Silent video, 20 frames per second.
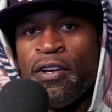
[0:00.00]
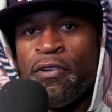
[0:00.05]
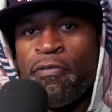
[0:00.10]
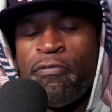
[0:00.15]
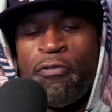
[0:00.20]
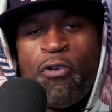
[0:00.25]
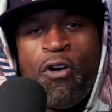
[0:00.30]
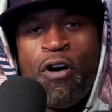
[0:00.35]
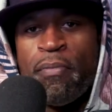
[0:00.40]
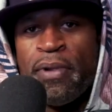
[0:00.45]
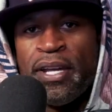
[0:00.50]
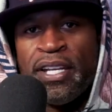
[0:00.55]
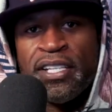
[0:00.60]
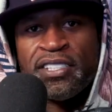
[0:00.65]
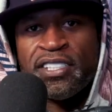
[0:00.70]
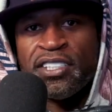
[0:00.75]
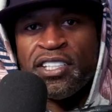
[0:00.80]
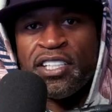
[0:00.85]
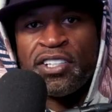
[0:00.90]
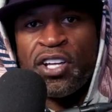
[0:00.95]
4
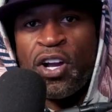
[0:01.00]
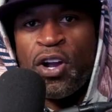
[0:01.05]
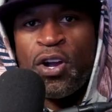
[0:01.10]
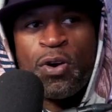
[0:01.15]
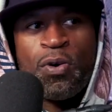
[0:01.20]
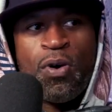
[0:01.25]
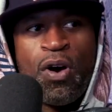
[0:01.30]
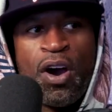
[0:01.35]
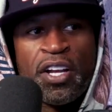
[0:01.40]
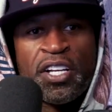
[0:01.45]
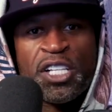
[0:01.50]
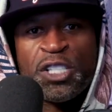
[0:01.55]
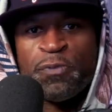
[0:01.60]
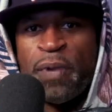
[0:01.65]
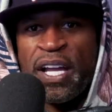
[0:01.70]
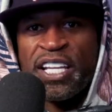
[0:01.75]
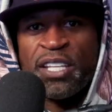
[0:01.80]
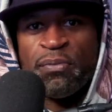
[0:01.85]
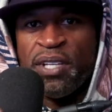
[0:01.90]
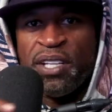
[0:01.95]
minutes in the third quarter and
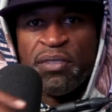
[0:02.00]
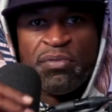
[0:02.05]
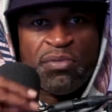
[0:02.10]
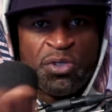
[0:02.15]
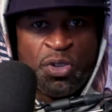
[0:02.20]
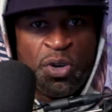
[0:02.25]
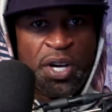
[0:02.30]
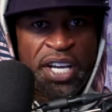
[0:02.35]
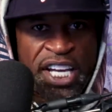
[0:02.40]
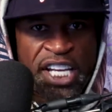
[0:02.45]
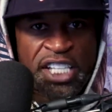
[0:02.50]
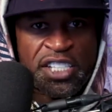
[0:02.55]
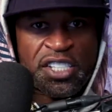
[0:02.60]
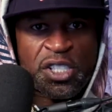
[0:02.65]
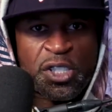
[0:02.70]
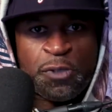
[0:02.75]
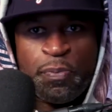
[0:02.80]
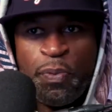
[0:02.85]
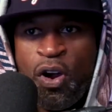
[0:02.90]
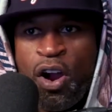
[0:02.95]
expect them to do an
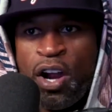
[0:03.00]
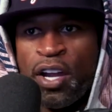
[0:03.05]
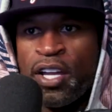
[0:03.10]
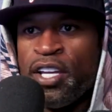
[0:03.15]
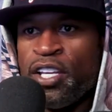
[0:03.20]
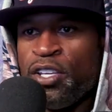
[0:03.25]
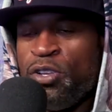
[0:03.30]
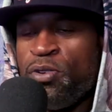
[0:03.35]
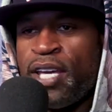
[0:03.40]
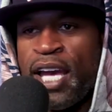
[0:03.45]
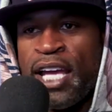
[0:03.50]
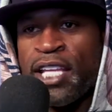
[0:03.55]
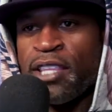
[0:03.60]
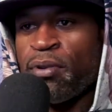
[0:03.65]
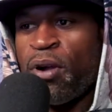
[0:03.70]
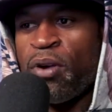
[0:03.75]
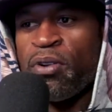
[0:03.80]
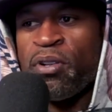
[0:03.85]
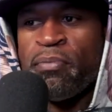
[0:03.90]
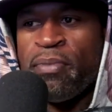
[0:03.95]
instant spark. You can't
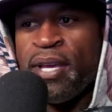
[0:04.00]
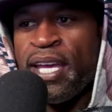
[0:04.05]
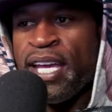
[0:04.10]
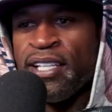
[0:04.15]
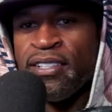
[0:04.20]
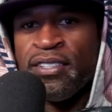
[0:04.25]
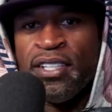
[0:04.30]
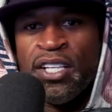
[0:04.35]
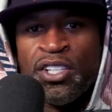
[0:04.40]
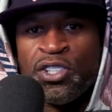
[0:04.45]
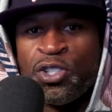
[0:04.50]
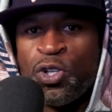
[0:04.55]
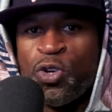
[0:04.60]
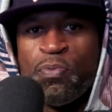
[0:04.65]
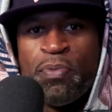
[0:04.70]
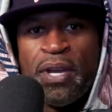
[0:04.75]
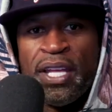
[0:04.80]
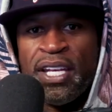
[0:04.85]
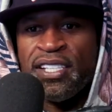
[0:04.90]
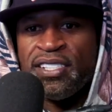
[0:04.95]
throw them in 2
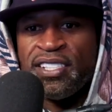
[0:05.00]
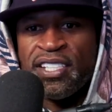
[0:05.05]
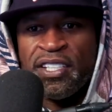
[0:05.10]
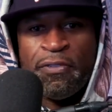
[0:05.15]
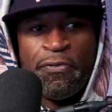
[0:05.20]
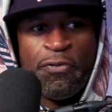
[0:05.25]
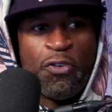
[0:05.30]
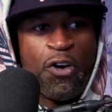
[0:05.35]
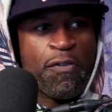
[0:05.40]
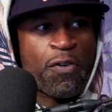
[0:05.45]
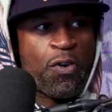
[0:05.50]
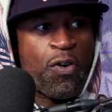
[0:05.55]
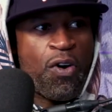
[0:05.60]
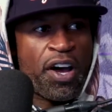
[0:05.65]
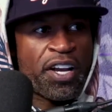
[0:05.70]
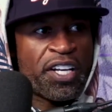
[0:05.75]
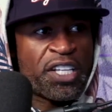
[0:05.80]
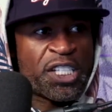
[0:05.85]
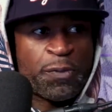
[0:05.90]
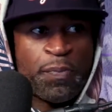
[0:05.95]
minutes in the fourth
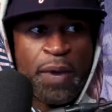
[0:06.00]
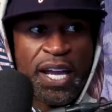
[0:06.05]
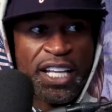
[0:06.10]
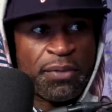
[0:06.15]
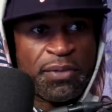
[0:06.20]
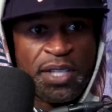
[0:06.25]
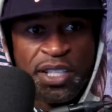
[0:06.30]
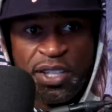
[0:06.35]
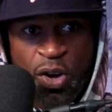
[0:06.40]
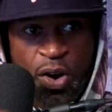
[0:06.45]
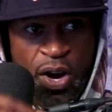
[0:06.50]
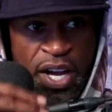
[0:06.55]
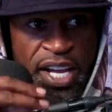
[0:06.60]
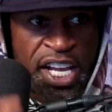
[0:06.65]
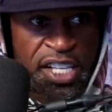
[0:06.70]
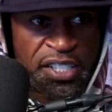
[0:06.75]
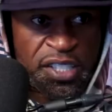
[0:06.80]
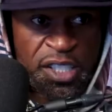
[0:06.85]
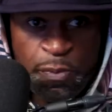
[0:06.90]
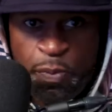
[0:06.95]
quarter and expect them to throw an
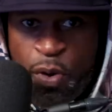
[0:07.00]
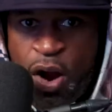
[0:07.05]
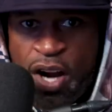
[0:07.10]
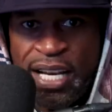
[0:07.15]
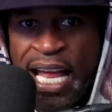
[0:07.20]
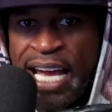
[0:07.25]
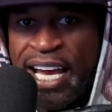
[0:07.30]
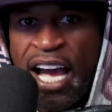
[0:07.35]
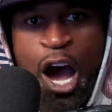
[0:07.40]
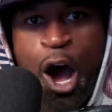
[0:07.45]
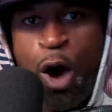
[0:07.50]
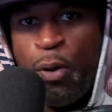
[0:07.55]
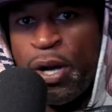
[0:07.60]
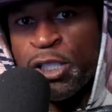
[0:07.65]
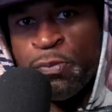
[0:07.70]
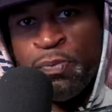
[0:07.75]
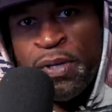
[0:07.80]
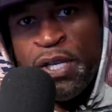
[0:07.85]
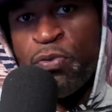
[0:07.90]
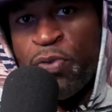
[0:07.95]
instant spark, like
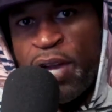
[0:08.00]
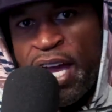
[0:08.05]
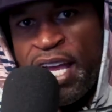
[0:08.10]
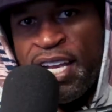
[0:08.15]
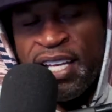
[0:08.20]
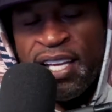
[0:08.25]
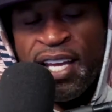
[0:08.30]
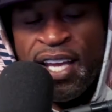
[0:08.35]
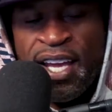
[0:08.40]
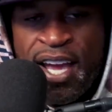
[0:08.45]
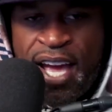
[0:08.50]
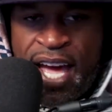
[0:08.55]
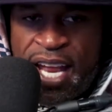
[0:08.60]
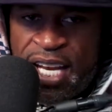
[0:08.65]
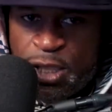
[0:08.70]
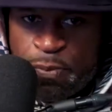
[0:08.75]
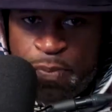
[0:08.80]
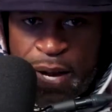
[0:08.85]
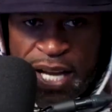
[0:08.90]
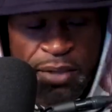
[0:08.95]
always be ready and
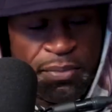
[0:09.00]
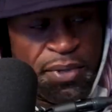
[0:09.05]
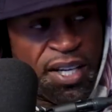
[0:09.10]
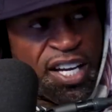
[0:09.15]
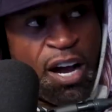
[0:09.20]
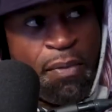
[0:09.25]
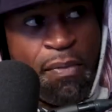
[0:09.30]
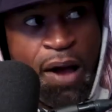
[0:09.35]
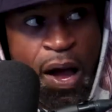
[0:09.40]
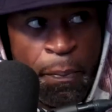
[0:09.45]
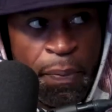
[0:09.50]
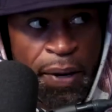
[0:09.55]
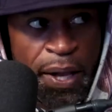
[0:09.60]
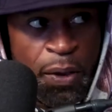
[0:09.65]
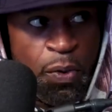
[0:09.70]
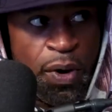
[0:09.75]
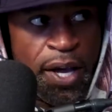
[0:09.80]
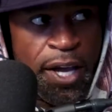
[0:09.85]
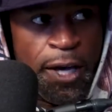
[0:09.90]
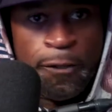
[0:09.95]
expect them to come out and play
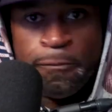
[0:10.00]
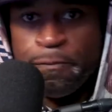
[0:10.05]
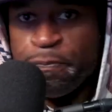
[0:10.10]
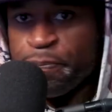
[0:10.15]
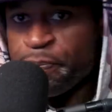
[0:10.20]
well.